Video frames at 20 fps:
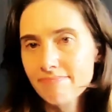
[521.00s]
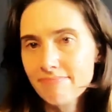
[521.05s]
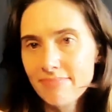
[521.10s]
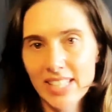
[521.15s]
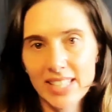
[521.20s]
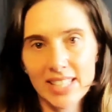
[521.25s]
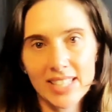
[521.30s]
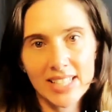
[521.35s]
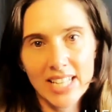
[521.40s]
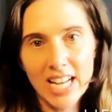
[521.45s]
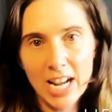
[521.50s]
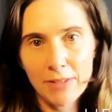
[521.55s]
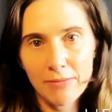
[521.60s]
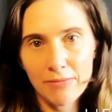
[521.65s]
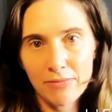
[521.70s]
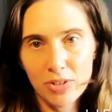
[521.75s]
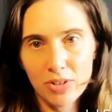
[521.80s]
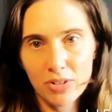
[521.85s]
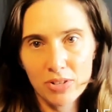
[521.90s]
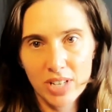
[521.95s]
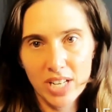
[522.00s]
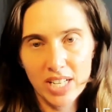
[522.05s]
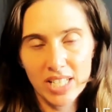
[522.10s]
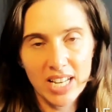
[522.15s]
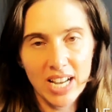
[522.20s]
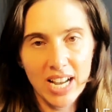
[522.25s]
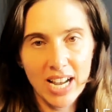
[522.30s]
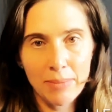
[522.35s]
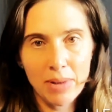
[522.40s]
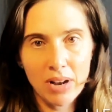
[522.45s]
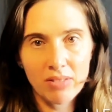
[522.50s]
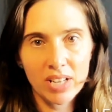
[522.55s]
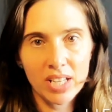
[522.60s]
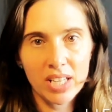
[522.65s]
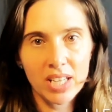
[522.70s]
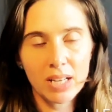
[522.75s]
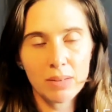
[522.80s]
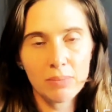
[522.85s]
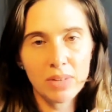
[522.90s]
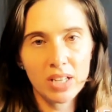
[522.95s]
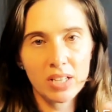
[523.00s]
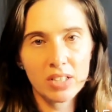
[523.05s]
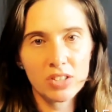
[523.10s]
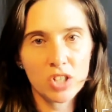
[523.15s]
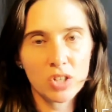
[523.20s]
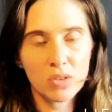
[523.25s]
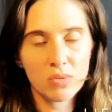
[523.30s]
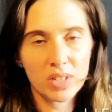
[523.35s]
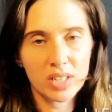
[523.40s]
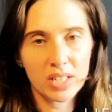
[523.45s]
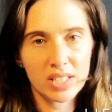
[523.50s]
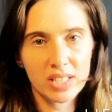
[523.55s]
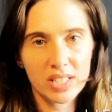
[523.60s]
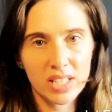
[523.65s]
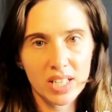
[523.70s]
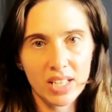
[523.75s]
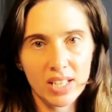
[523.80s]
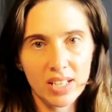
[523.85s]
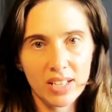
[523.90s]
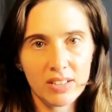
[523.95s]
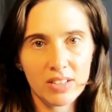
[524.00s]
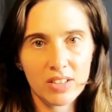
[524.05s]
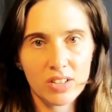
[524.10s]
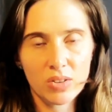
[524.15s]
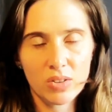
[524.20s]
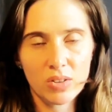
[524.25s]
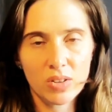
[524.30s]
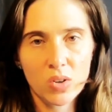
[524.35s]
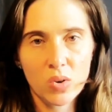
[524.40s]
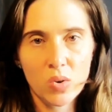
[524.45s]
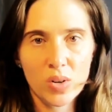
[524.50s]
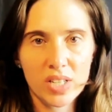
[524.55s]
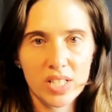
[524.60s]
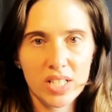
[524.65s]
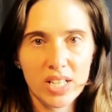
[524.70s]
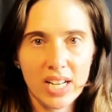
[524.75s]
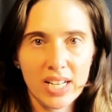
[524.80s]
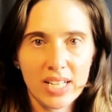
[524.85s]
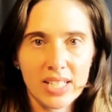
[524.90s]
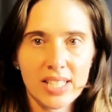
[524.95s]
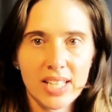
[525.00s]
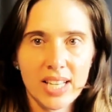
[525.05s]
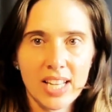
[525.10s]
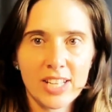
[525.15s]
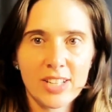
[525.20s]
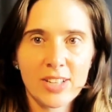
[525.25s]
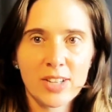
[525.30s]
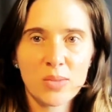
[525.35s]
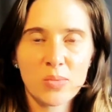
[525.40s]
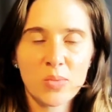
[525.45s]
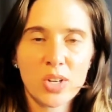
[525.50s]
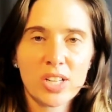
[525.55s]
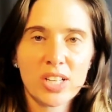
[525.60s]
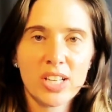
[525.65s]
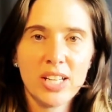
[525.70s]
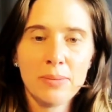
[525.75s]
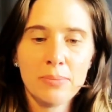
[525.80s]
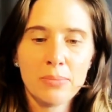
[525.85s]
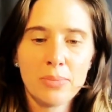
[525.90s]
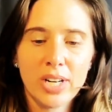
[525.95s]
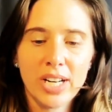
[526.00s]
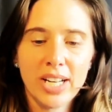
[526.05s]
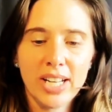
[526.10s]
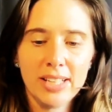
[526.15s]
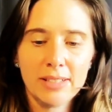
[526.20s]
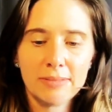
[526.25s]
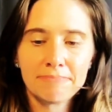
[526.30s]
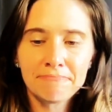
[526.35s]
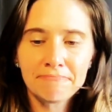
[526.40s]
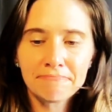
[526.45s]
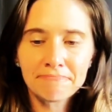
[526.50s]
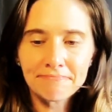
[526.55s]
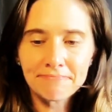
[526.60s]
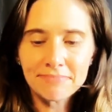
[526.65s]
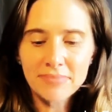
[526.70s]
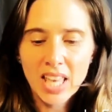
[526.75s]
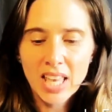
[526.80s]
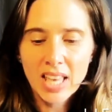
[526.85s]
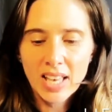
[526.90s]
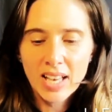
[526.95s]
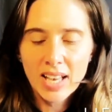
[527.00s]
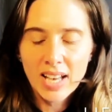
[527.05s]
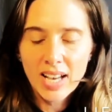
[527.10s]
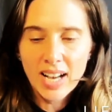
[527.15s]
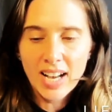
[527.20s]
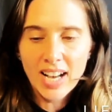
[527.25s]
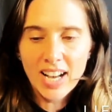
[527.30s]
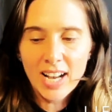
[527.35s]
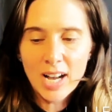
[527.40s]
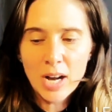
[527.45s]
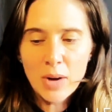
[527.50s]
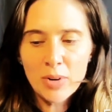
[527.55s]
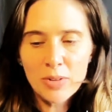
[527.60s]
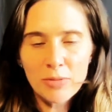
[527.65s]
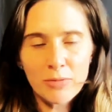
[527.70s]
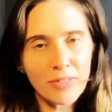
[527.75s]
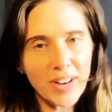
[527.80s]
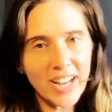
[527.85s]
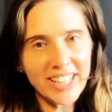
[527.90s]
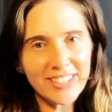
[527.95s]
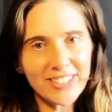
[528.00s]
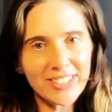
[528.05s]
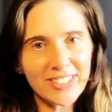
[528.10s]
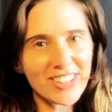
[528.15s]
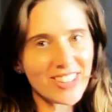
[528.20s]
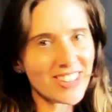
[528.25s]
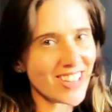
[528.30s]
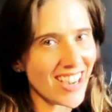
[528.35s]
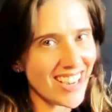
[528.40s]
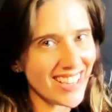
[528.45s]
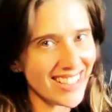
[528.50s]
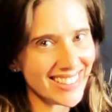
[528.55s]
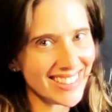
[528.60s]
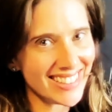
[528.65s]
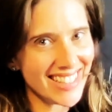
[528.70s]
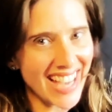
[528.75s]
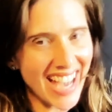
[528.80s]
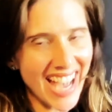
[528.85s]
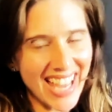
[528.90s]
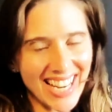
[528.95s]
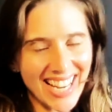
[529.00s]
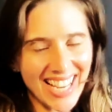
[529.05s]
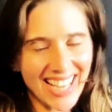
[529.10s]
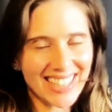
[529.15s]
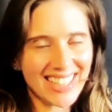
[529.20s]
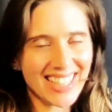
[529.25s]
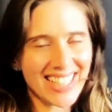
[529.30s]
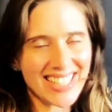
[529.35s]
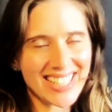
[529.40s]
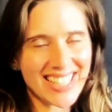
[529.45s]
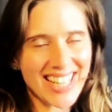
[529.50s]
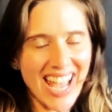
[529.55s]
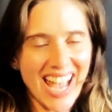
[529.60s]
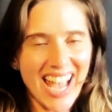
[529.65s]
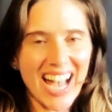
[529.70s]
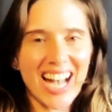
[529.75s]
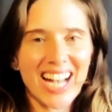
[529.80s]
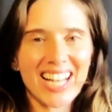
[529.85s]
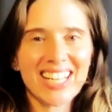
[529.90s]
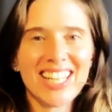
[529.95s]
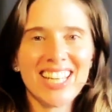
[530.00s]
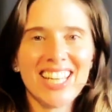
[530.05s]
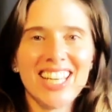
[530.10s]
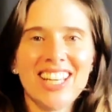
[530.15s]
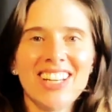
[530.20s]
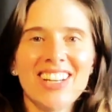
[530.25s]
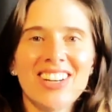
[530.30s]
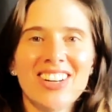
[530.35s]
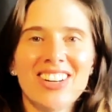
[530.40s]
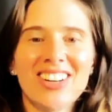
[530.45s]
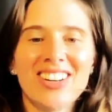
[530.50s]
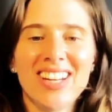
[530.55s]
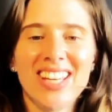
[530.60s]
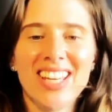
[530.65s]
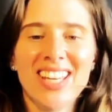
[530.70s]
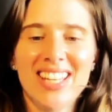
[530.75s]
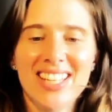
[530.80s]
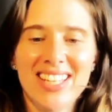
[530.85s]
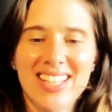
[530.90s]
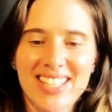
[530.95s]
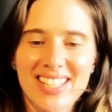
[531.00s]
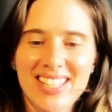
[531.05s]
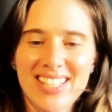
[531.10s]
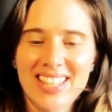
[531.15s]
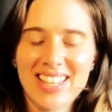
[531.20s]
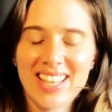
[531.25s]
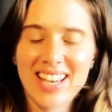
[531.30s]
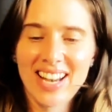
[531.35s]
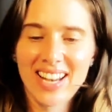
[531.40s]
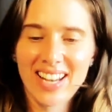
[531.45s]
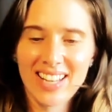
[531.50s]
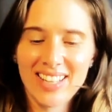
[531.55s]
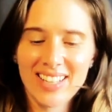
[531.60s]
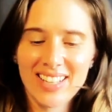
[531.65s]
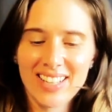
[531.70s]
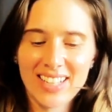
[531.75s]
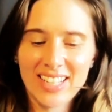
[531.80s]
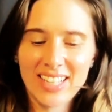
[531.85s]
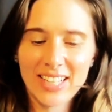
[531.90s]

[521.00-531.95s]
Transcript: it's time for a timeout again, because you want to stay in your cortex and your working brain. One final thought that I'd like to add here is that